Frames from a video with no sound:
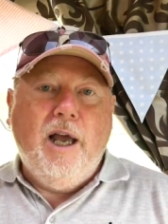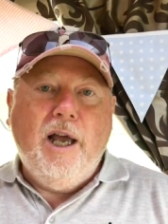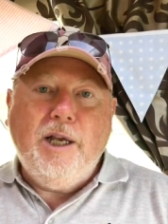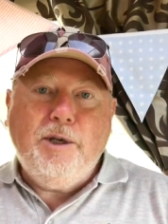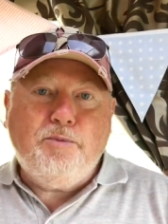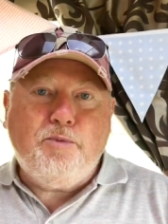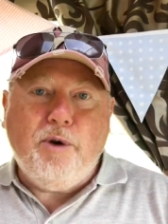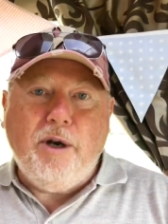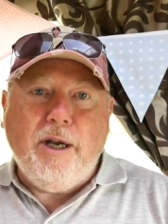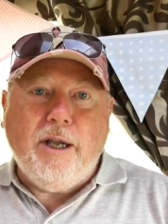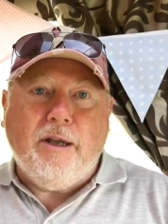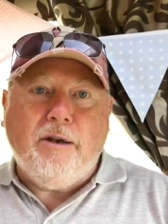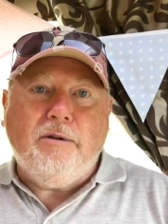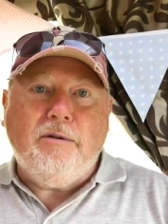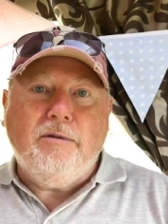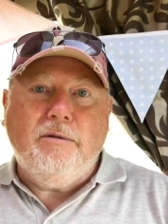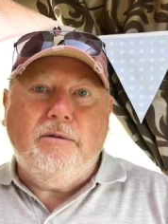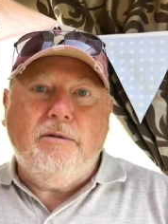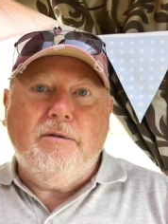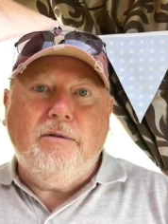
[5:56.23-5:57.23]
it's brilliant
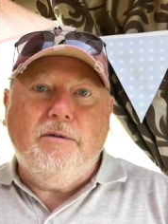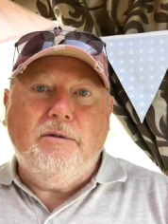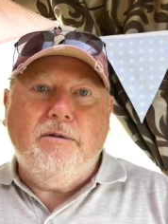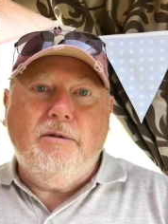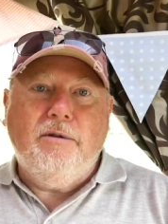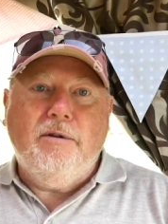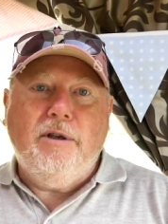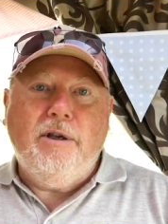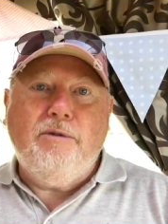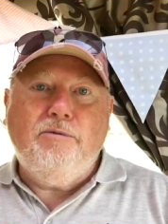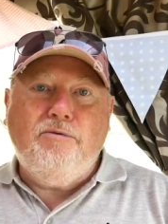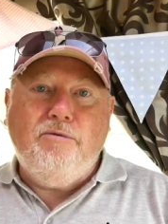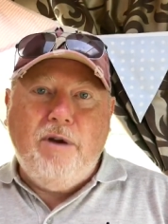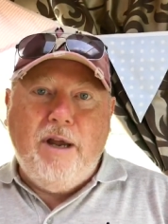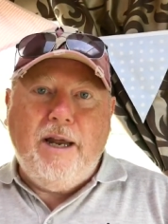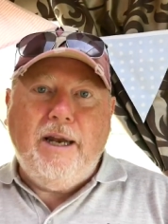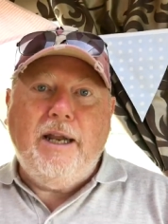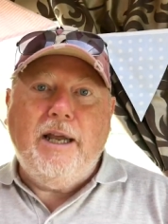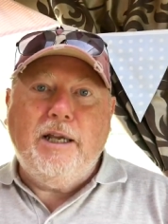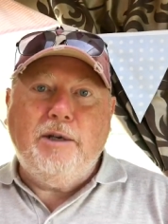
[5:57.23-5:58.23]
it
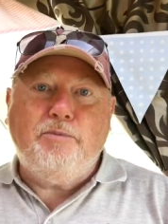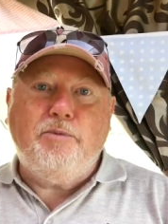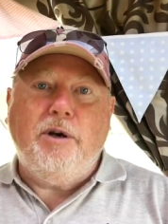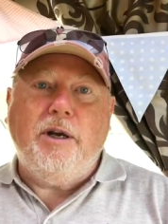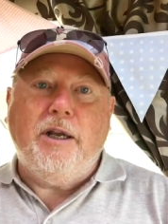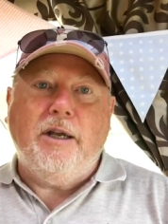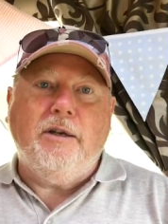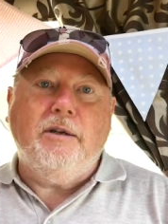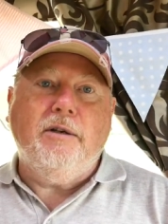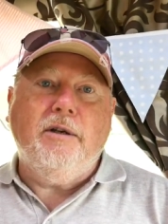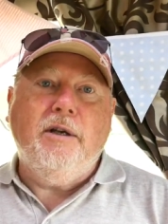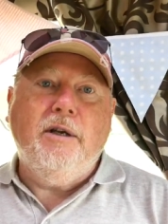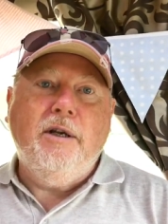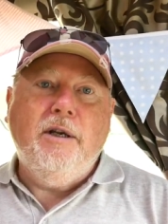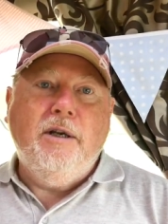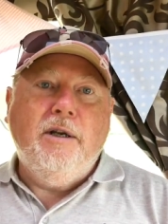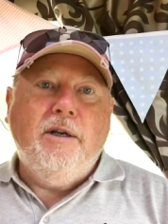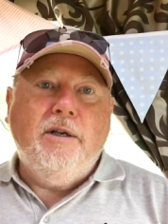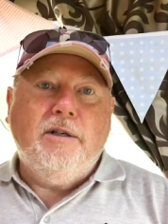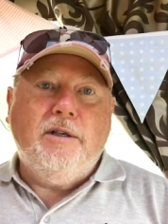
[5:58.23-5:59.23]
really is brilliant
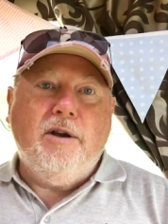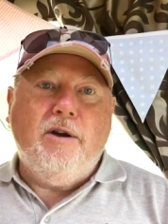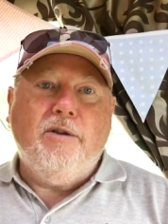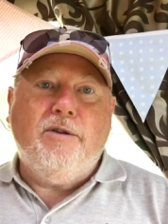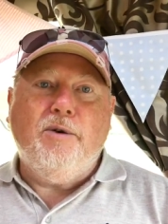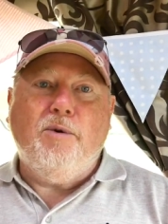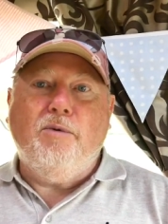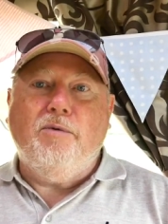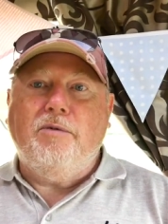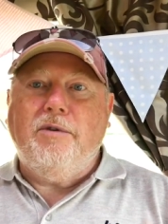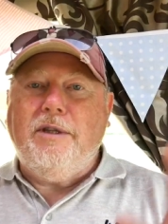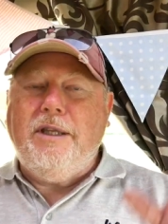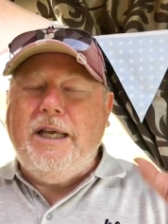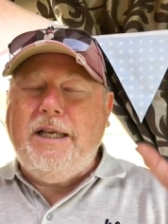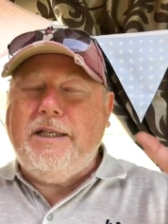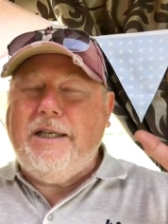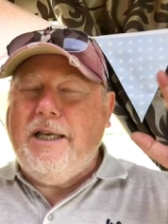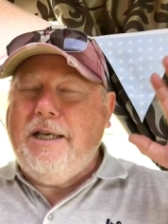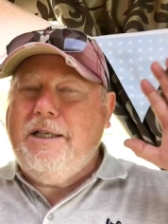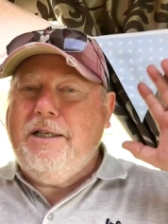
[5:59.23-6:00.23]
so I thought
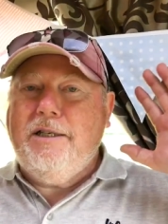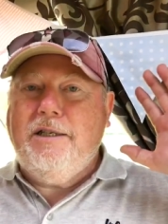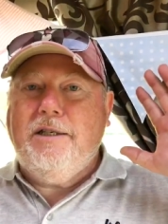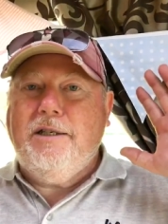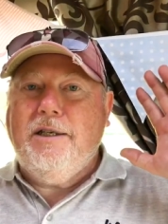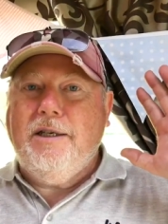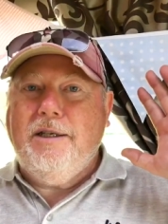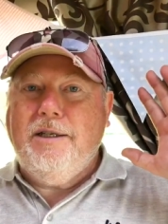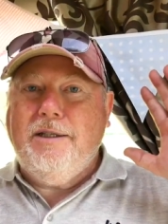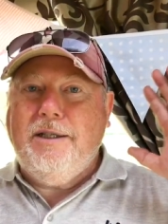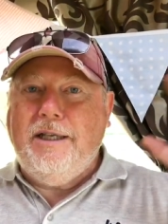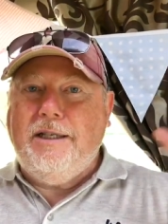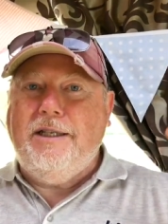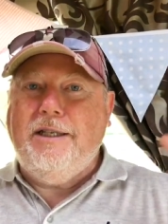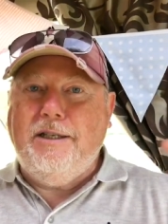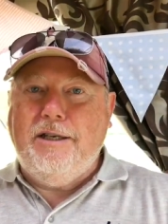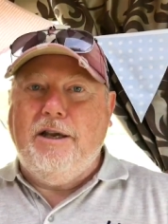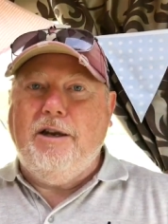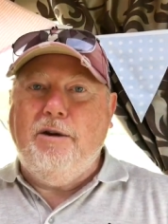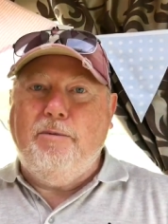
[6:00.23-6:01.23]
this is this
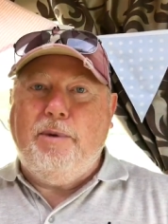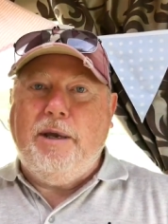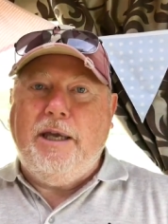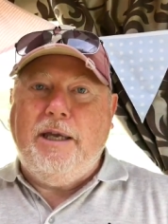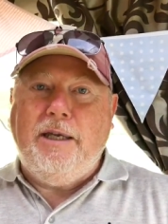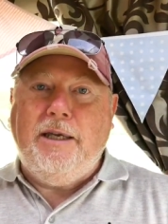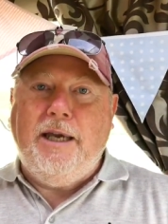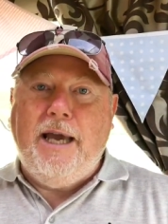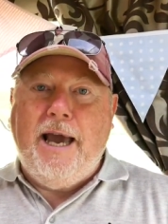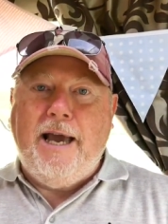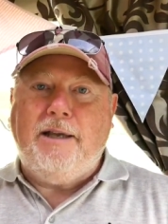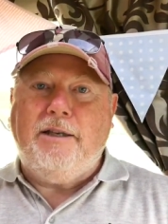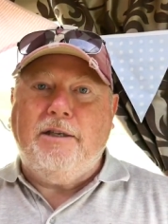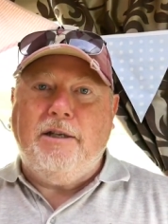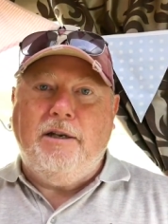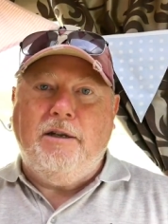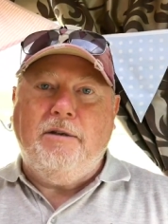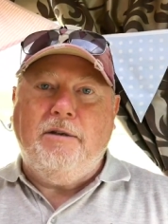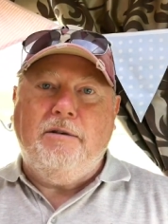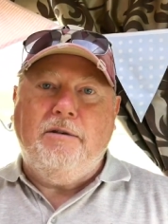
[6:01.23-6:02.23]
is going to be
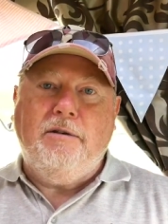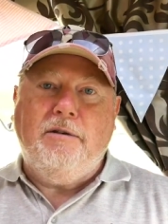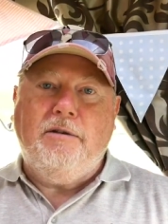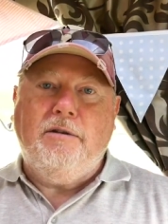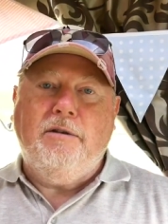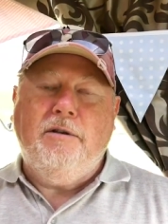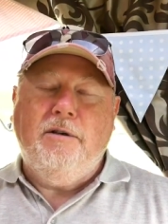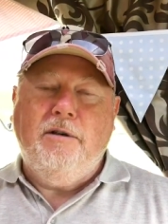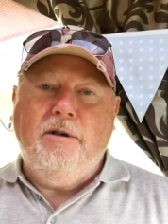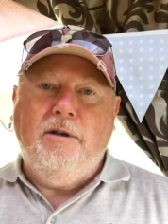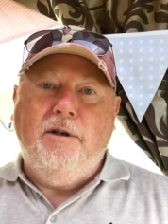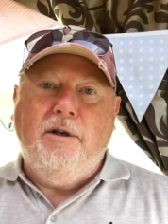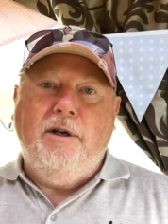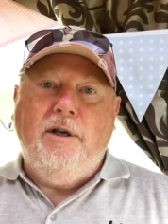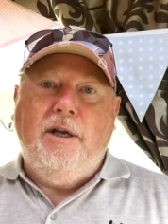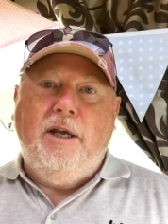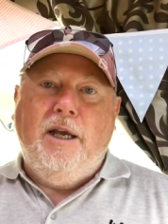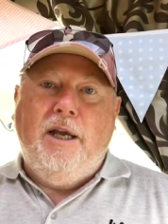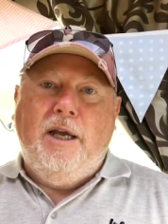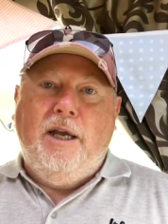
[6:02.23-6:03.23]
excellent.
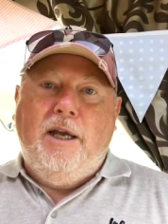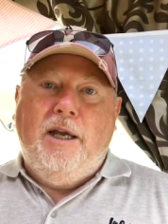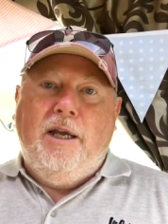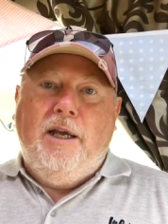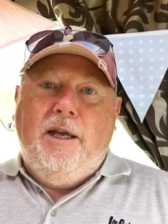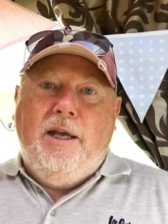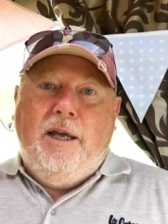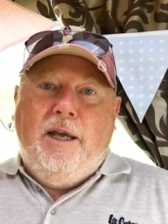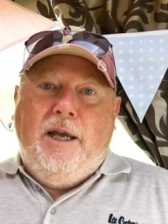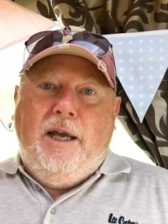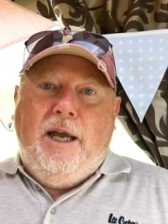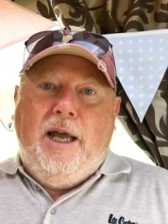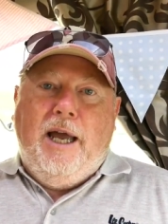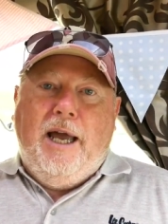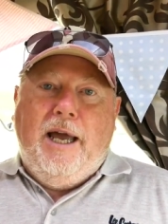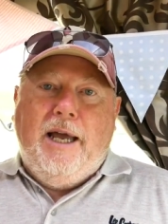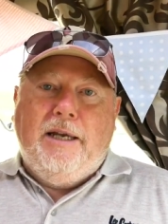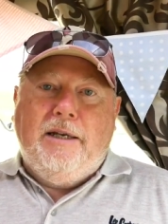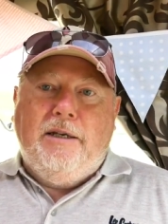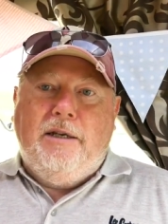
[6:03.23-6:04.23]

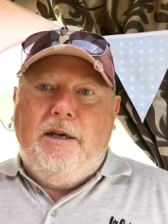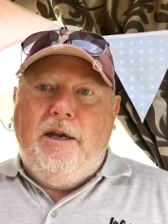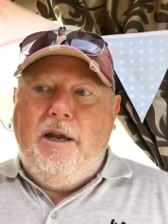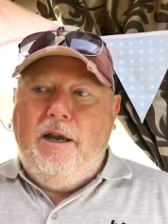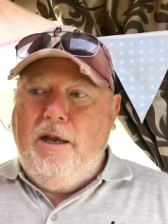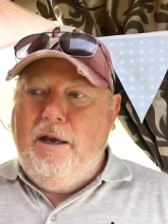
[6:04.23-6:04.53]
And